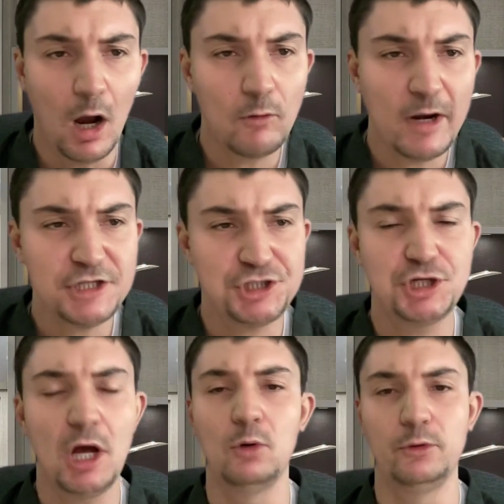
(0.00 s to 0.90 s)
already
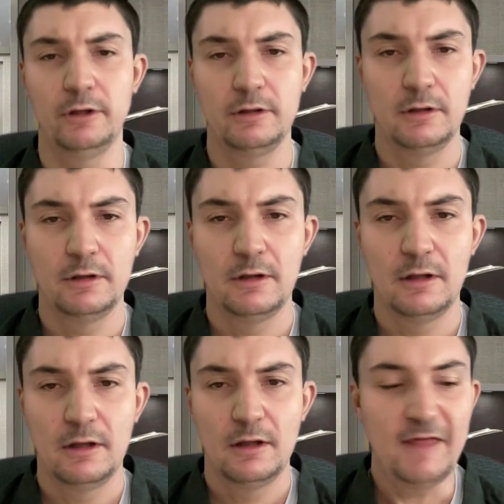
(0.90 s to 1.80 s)
showed
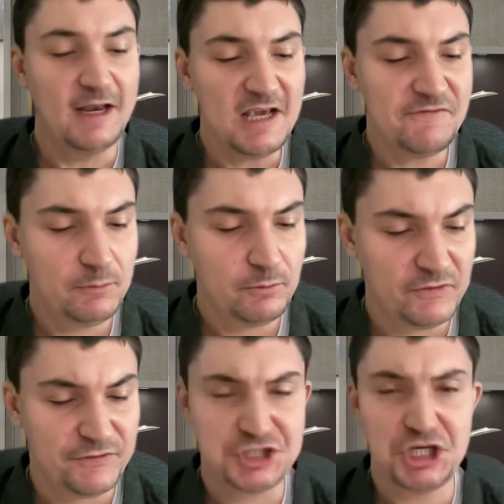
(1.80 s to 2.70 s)
that even
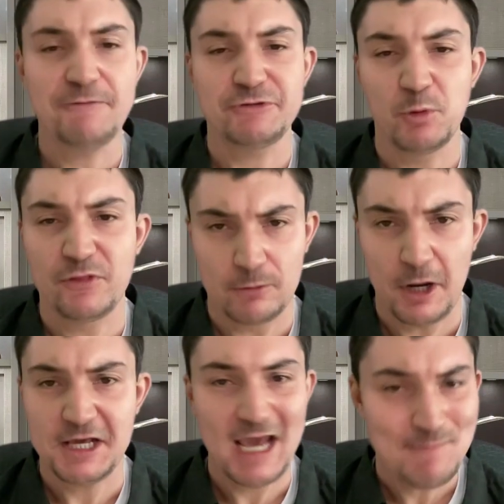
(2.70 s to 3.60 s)
with the Chiefs, with the
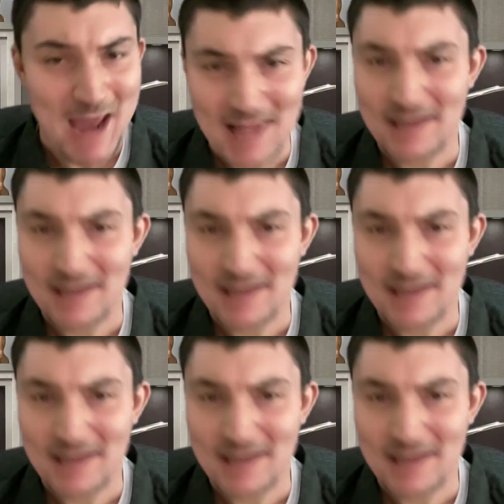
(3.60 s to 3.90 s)
run game